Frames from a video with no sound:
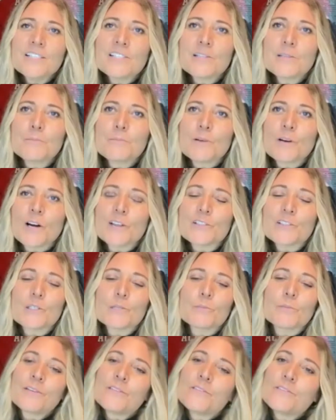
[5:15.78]
the
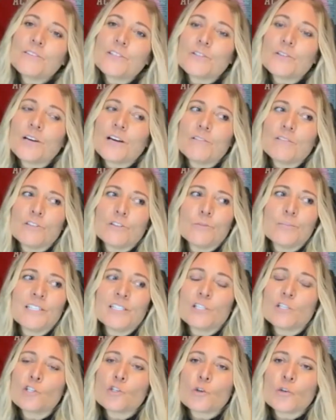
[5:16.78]
process been for you? Have you been
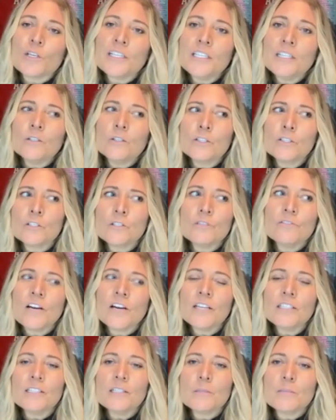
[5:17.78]
enjoying it, or do you
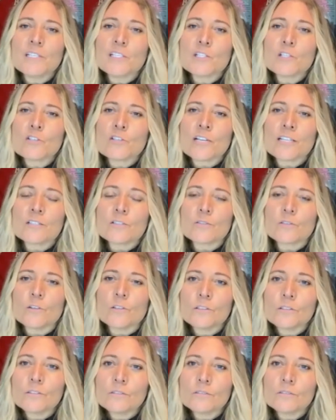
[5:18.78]
find it a bit stressful?